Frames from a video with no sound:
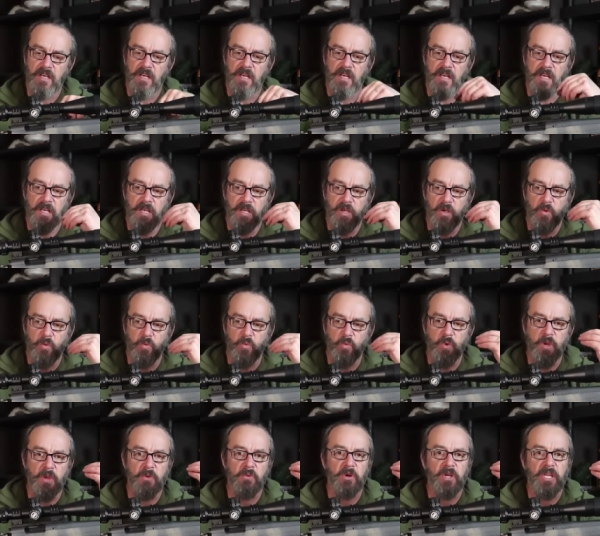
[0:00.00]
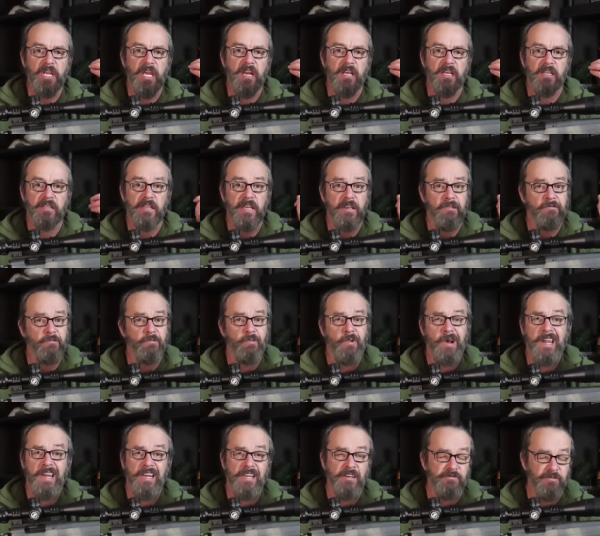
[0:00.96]
uh, we were getting like
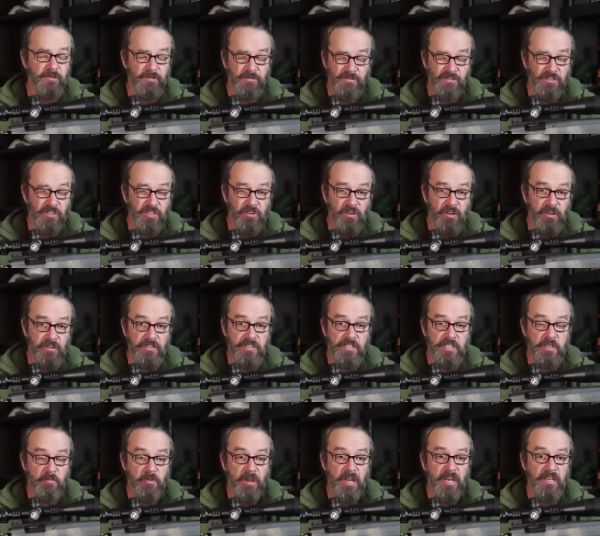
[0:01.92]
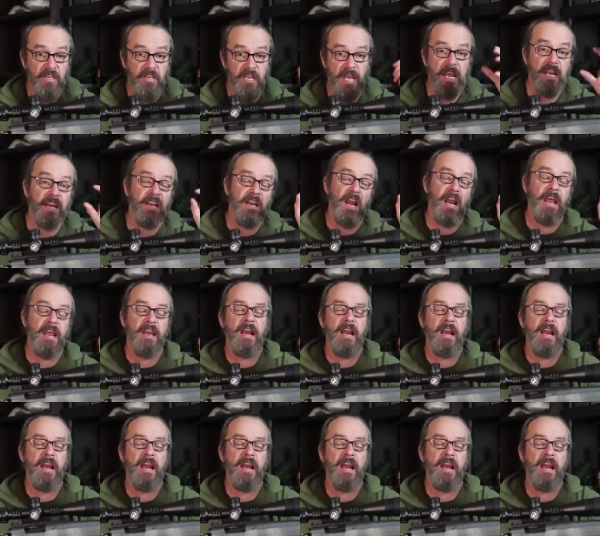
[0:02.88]
way different results depending on, and,